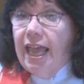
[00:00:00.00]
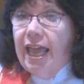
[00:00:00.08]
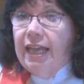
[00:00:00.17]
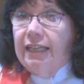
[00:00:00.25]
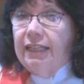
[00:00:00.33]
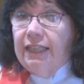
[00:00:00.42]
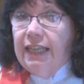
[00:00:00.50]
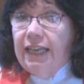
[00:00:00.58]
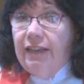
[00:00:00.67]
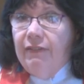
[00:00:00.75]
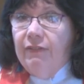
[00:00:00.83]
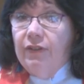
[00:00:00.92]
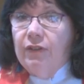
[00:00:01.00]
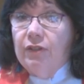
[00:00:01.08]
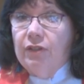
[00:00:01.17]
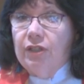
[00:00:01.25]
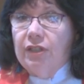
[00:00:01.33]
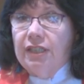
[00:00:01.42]
and leave
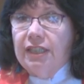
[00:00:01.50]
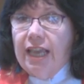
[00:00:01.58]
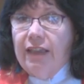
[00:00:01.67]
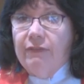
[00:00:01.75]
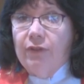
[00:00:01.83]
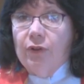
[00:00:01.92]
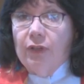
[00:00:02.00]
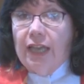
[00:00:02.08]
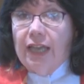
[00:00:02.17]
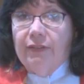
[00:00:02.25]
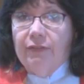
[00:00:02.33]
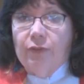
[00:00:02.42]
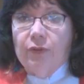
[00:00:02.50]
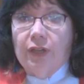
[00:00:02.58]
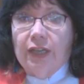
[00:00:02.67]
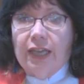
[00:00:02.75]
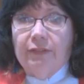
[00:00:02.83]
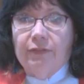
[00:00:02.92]
to save your life or the
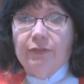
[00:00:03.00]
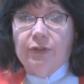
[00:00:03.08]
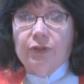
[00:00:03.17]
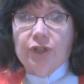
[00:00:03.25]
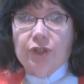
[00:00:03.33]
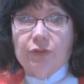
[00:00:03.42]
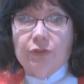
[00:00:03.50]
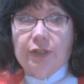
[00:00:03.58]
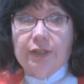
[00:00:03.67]
life of your children.